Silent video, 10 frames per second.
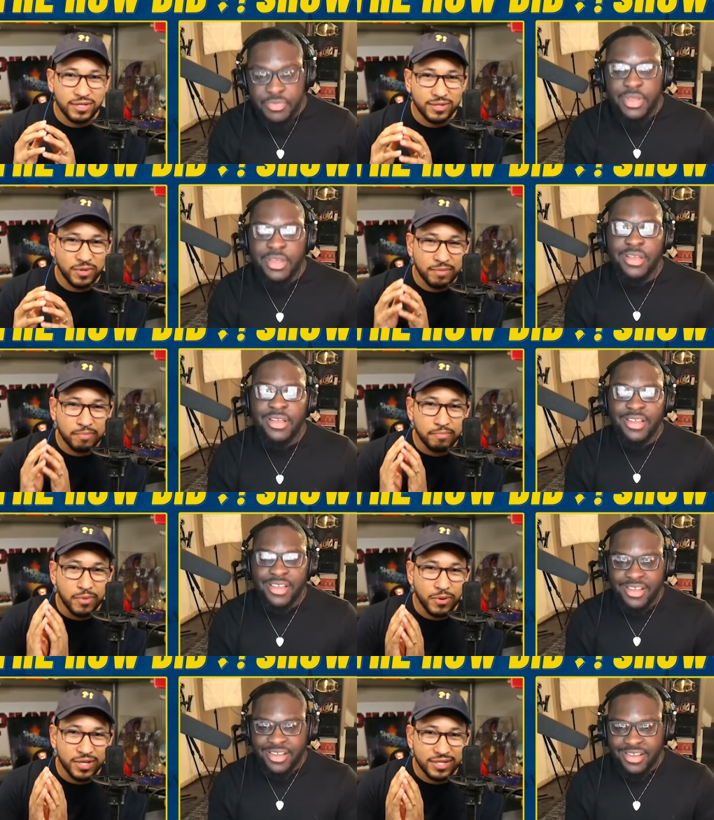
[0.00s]
Speaker 1: sweet,
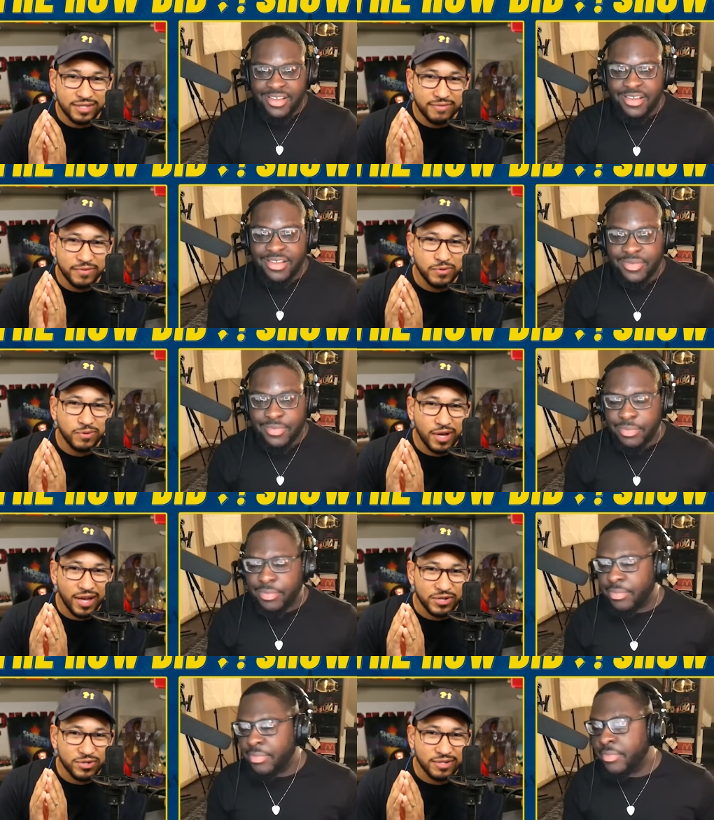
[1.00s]
moist food
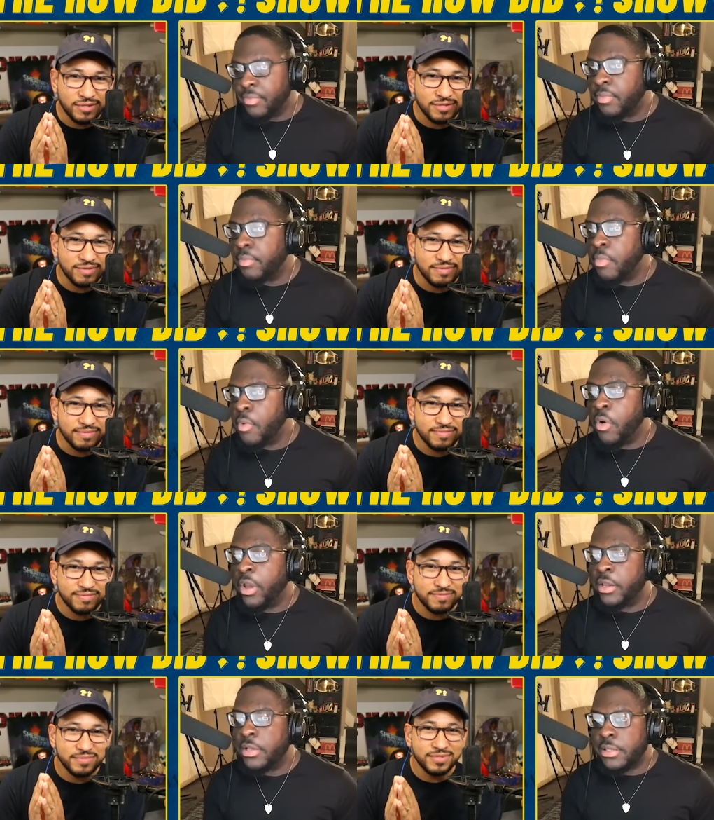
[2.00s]
action.
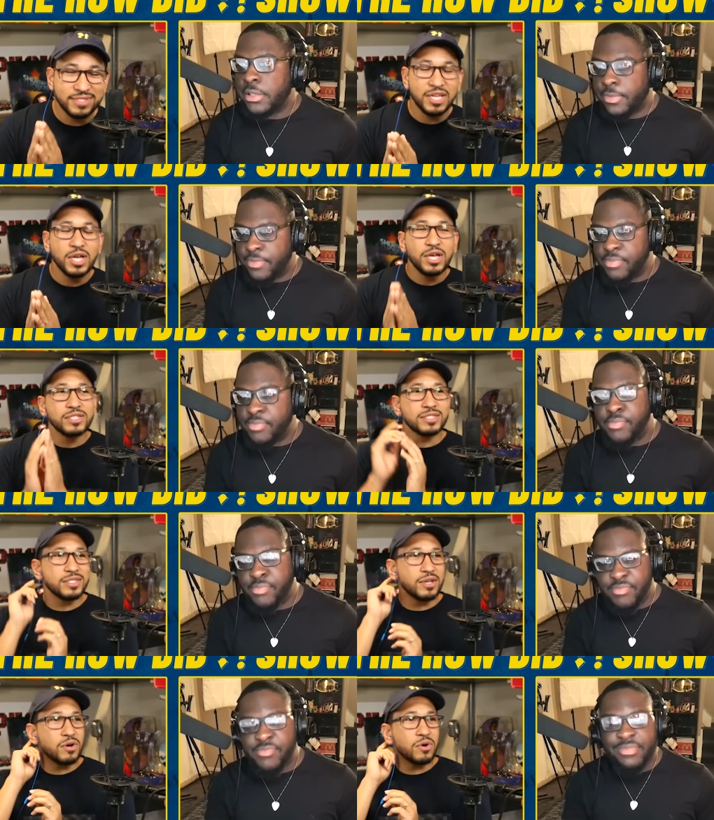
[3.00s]
Moist. Mm-hmm.
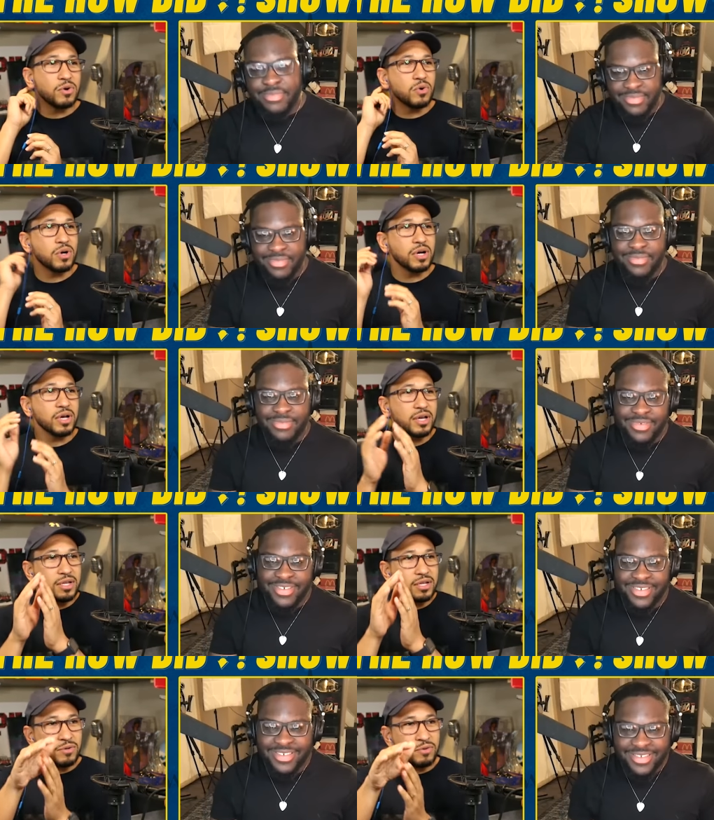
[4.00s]
So,
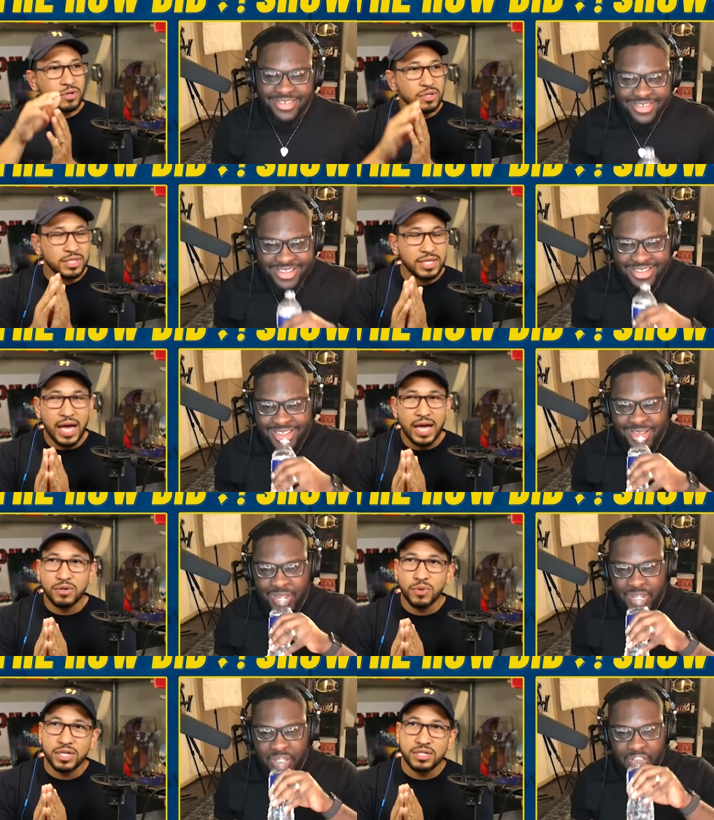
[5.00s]
side
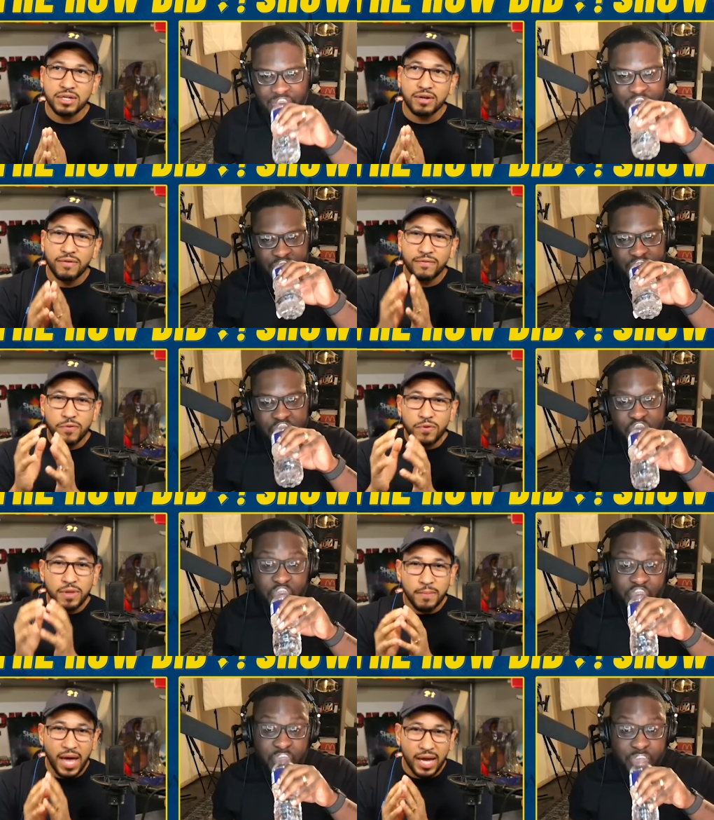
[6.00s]
question for the
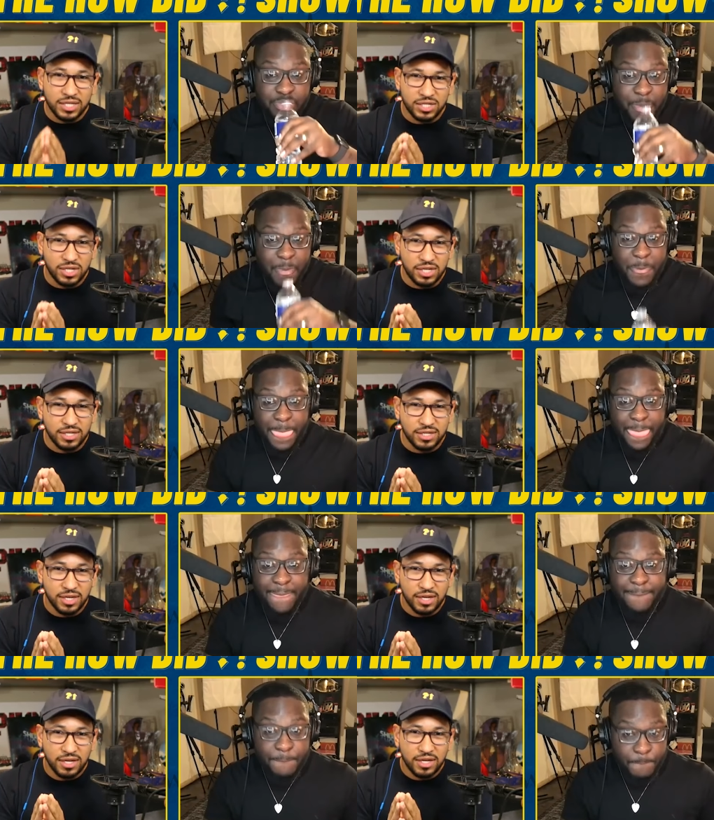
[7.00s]
mac and cheese.
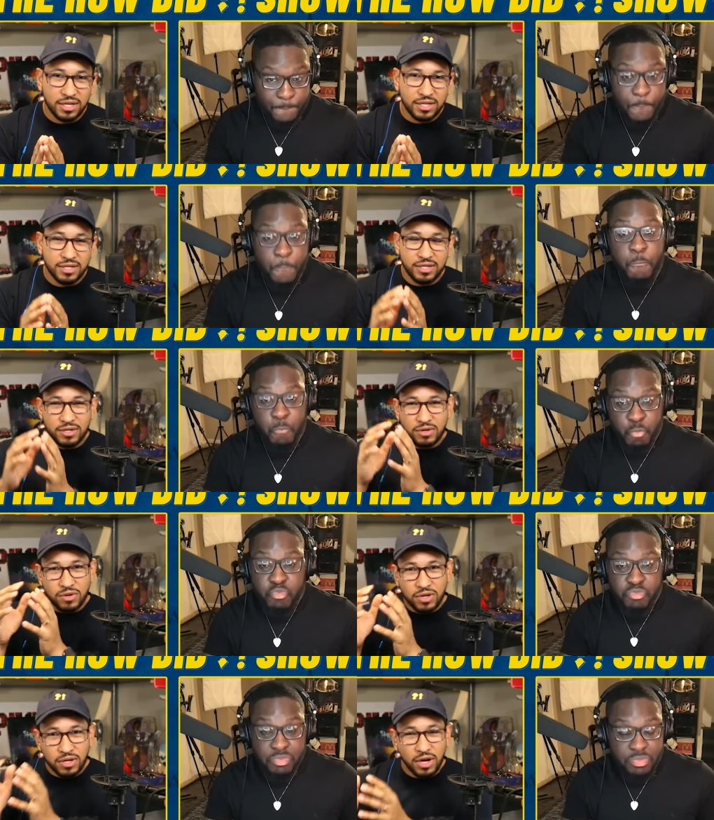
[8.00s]
Mm-hmm.
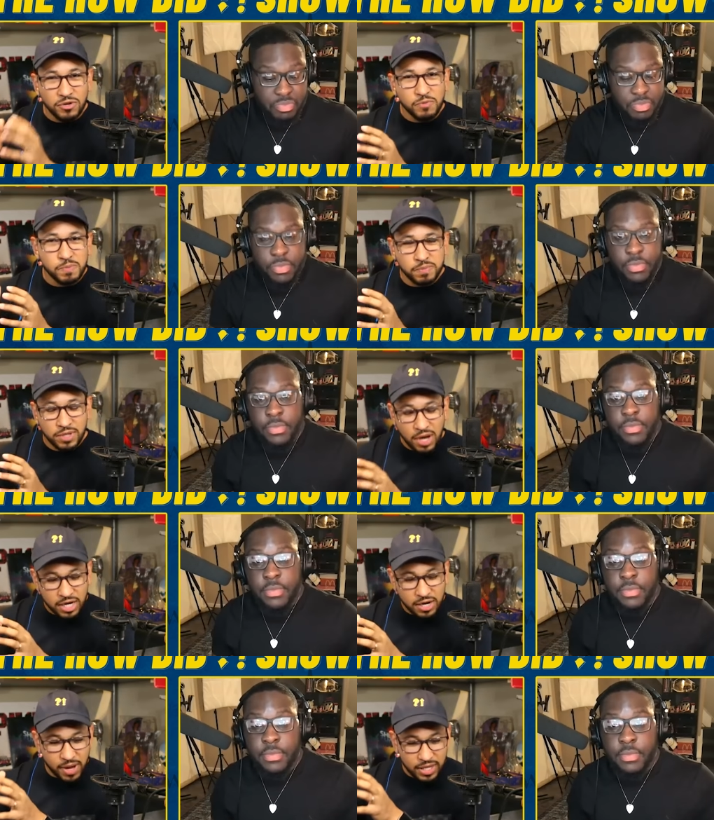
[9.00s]
Are you talking
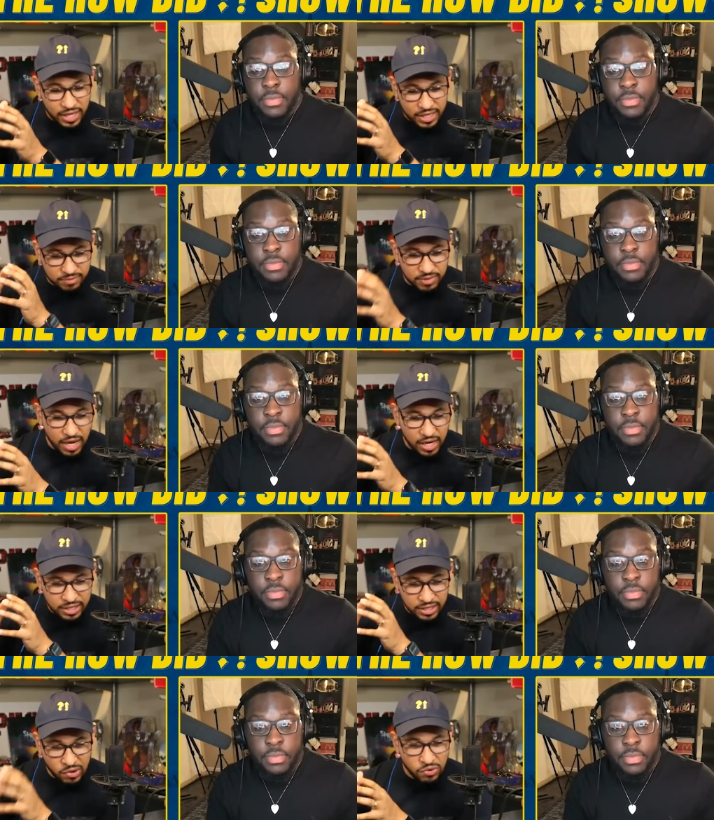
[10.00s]
about like some nice
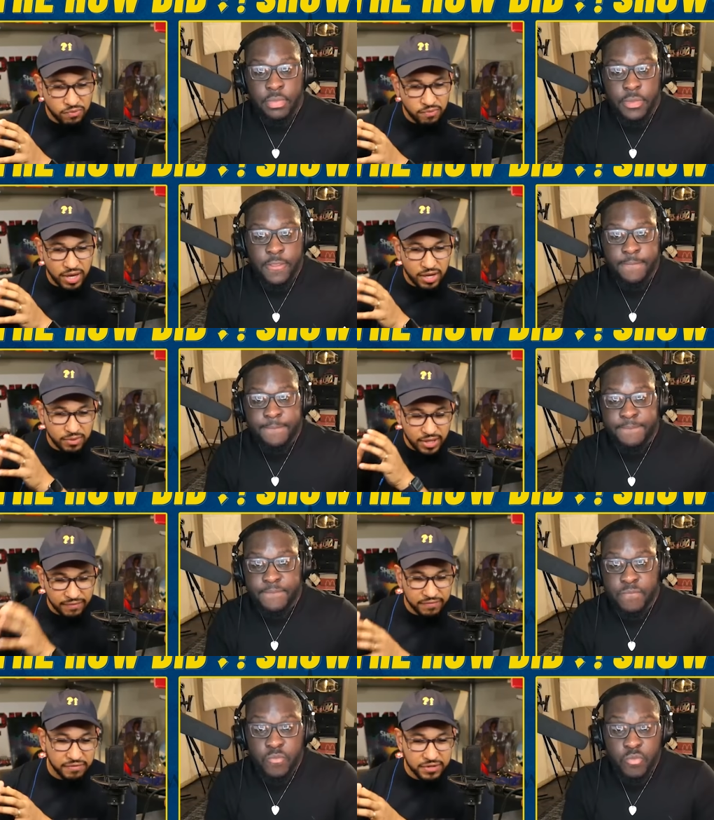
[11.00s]
homemade with like
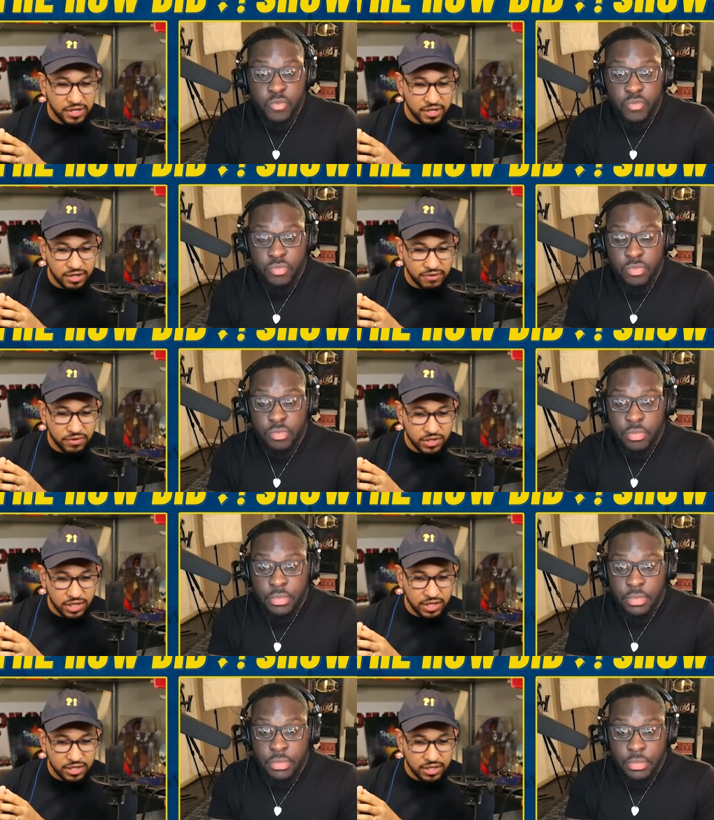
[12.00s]
fifteen different
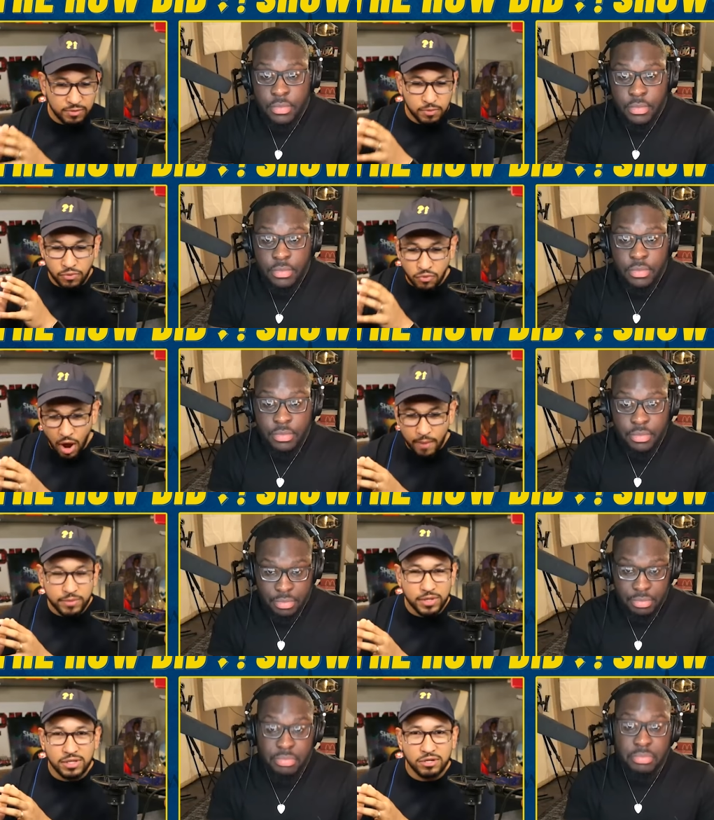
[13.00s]
cheeses,
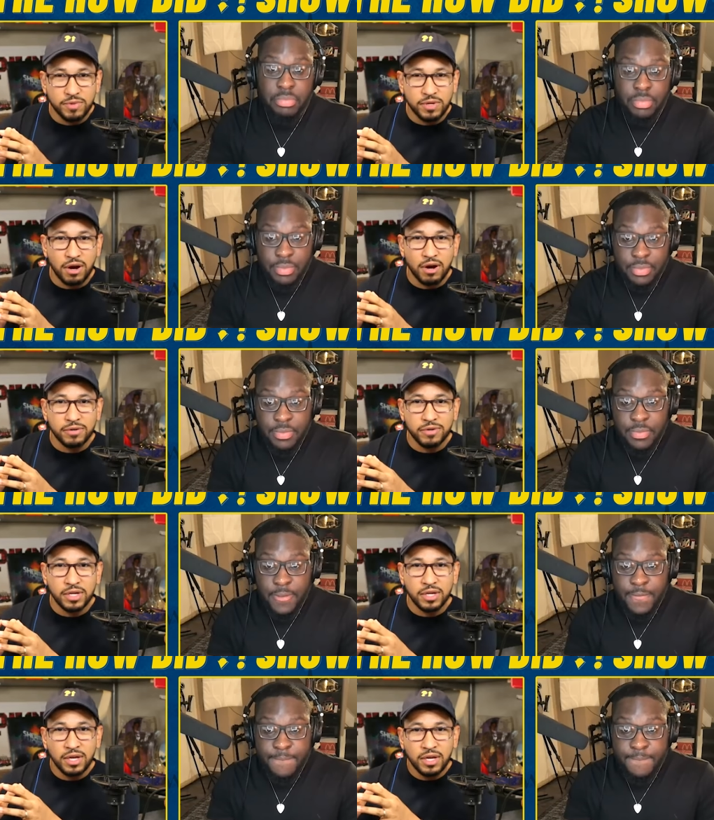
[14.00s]
probably a little bit of artery,